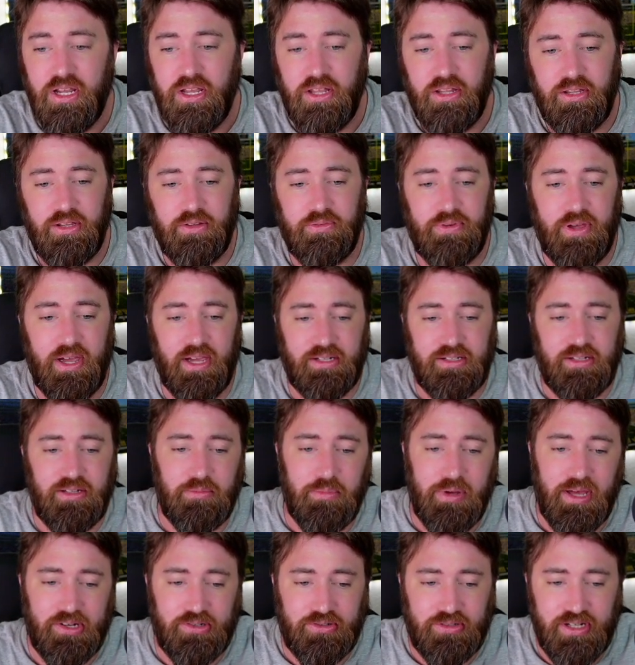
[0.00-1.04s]
The fact of the
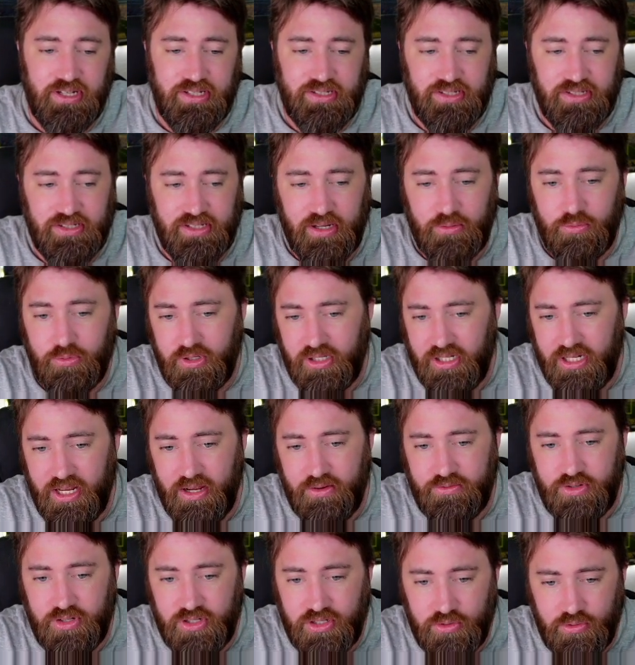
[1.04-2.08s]
matter is that we're going to
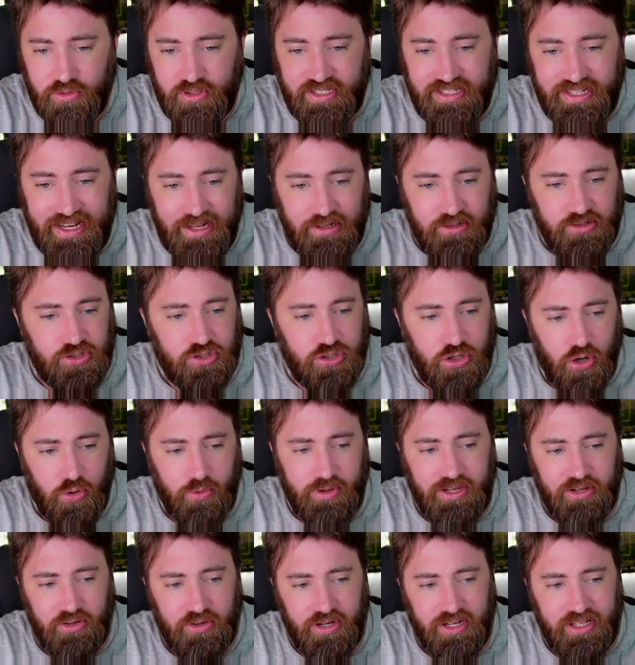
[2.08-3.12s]
have Shedeur Sanders go
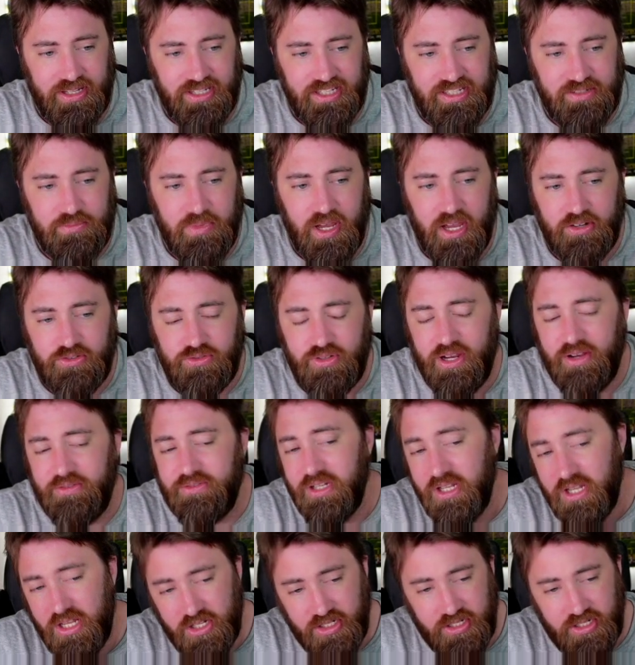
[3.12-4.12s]
here in this mock draft.